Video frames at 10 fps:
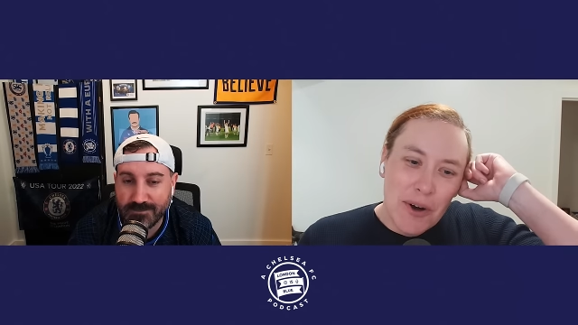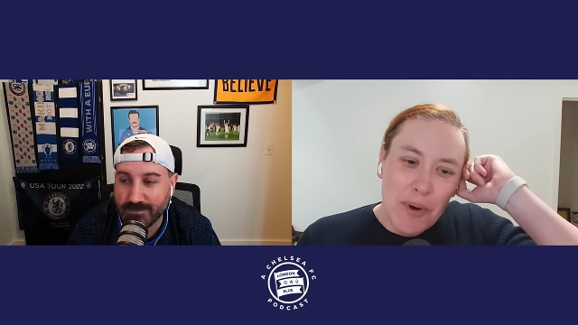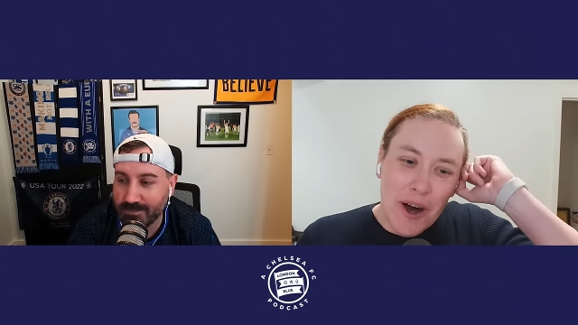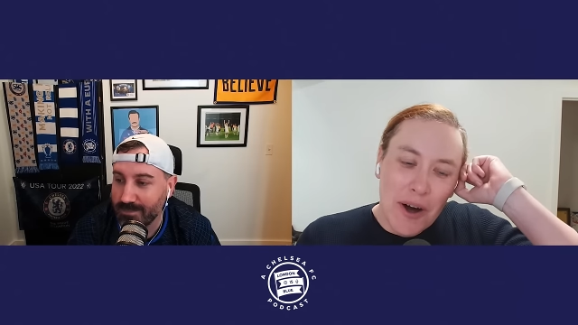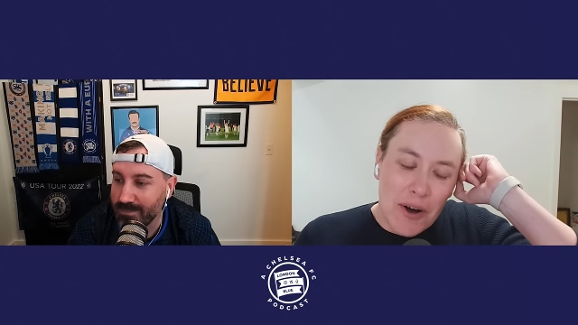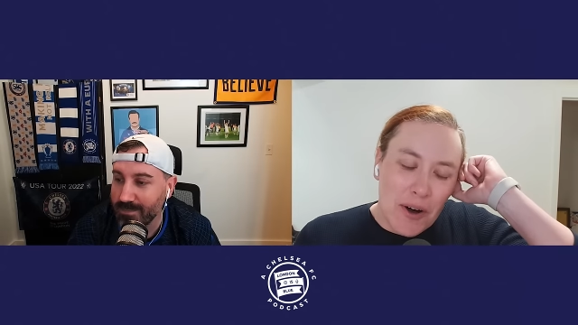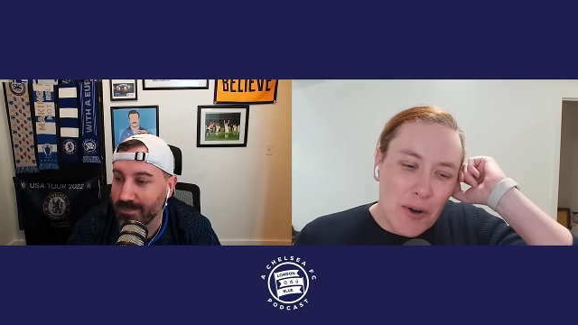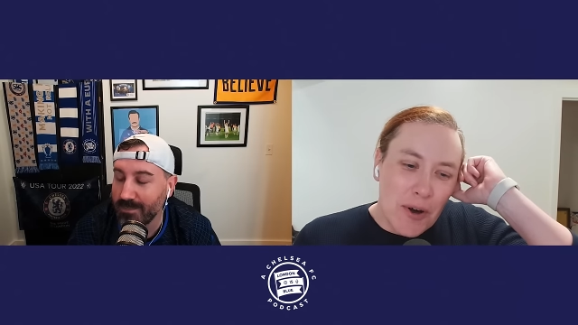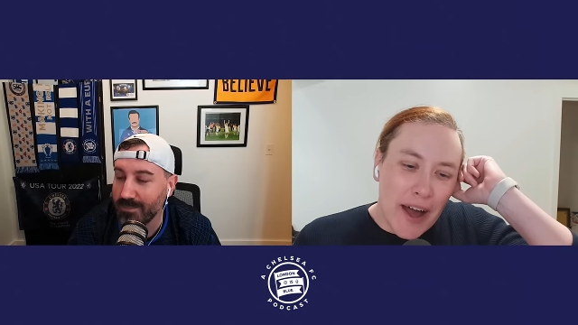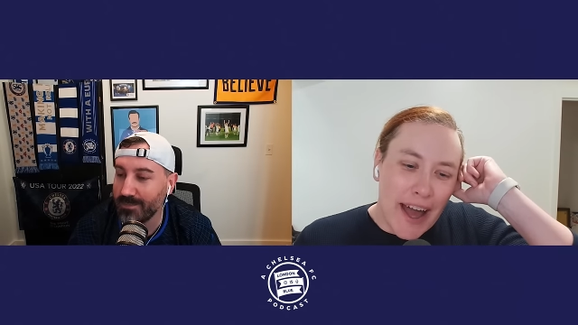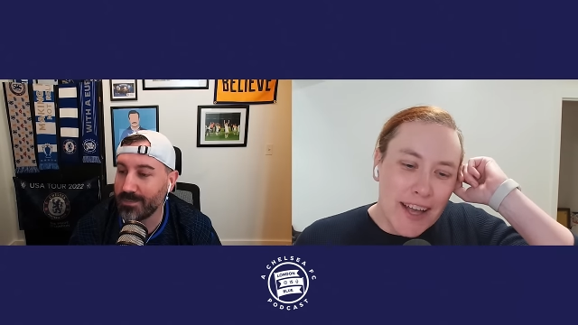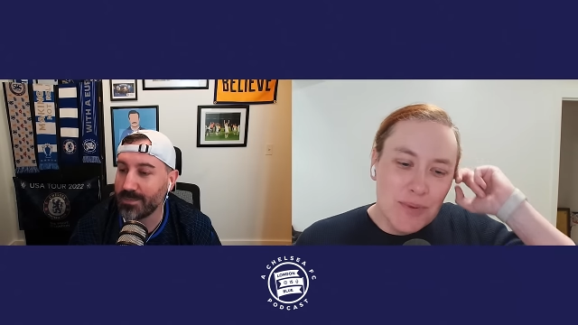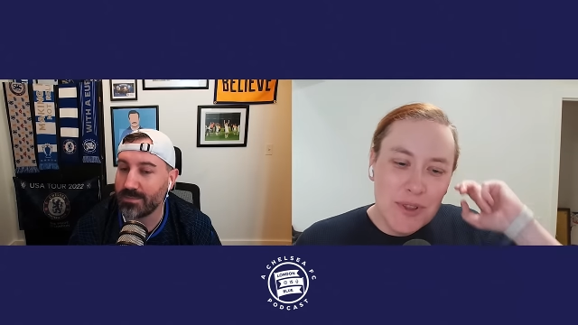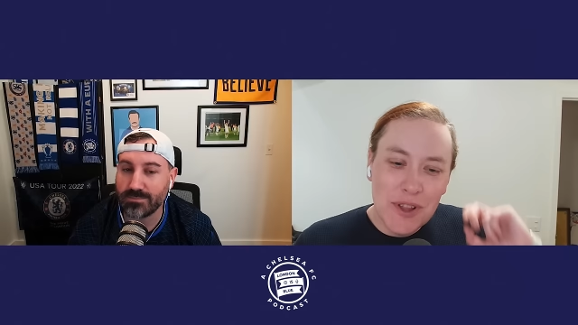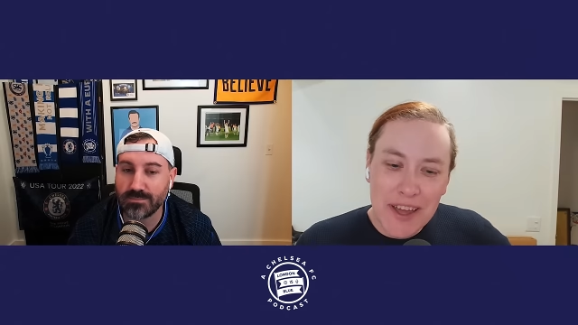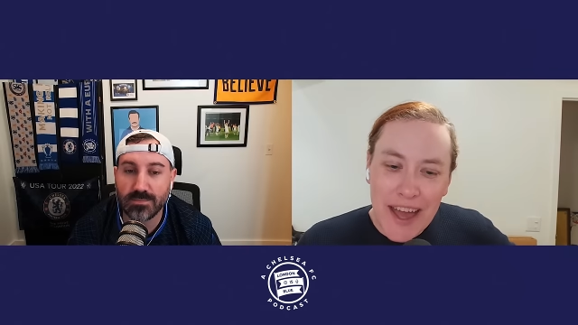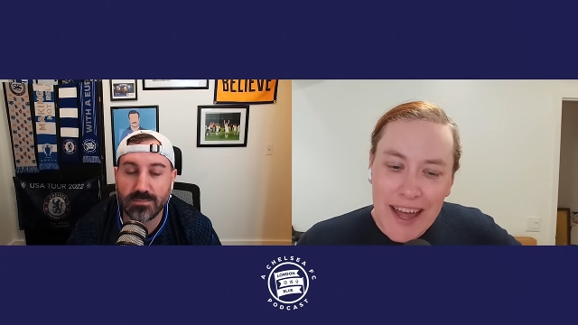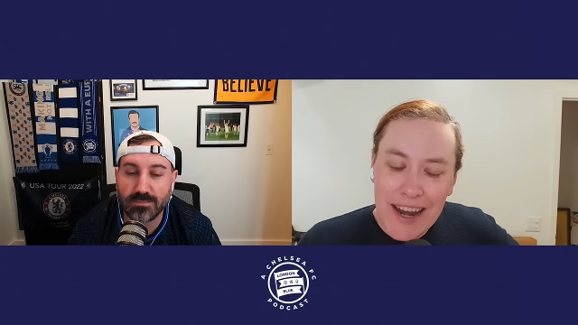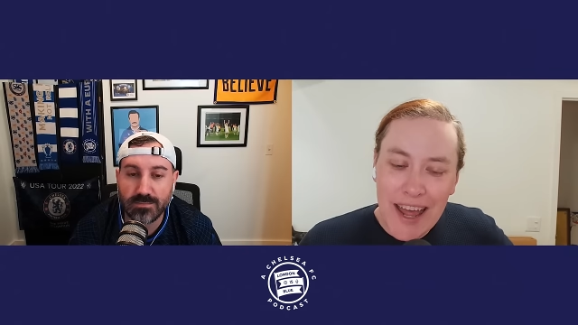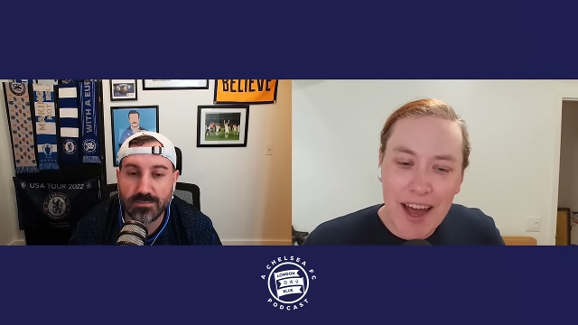Speaker 1: Well, as we look
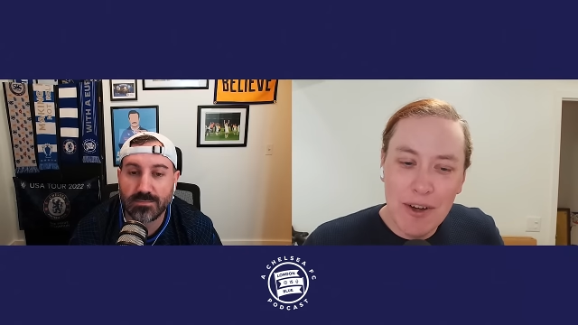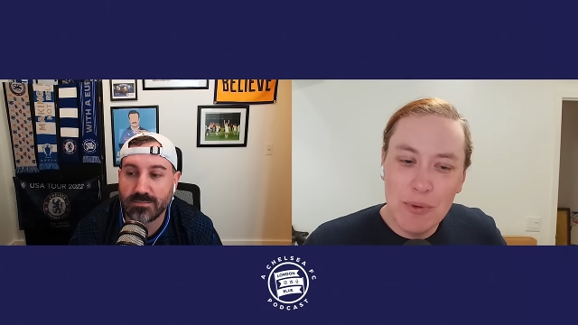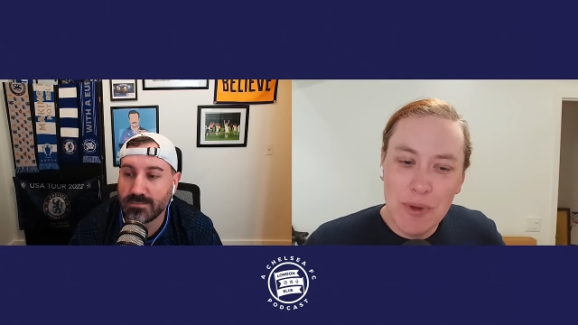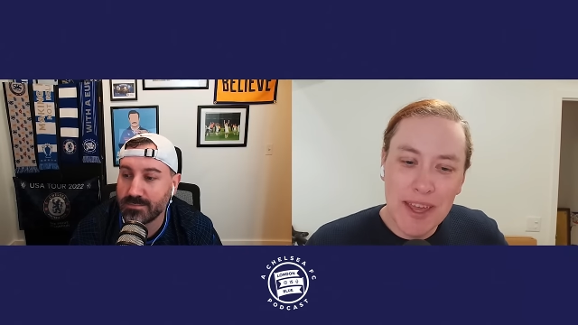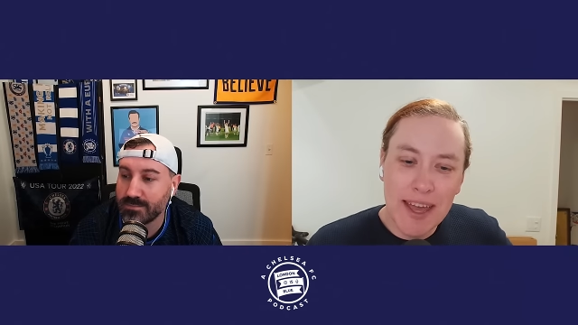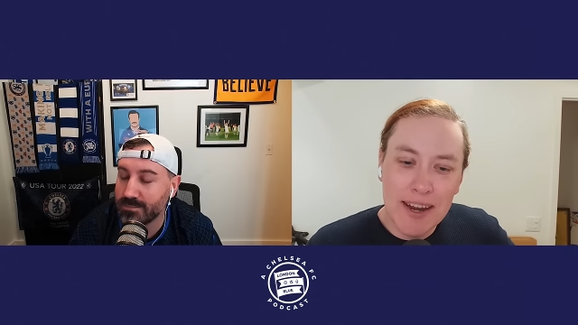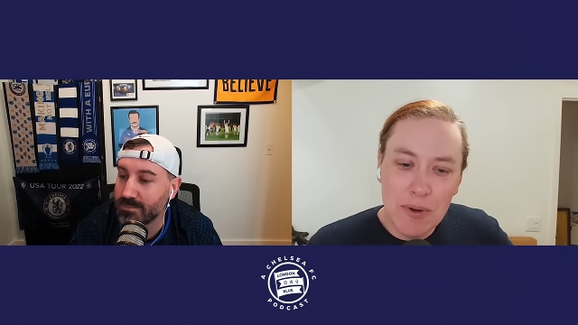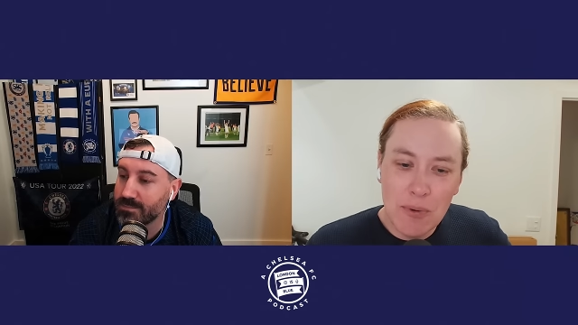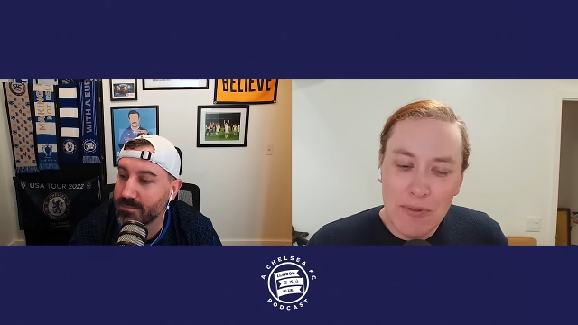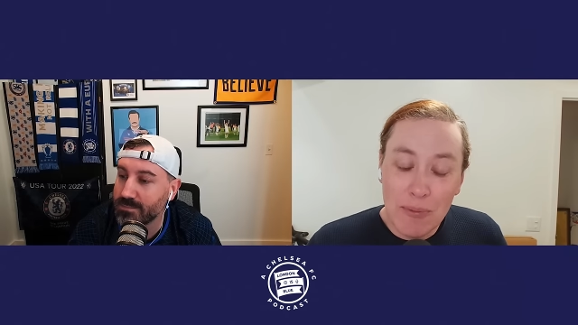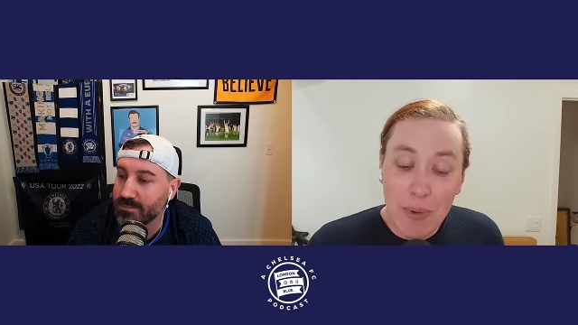at how the weekend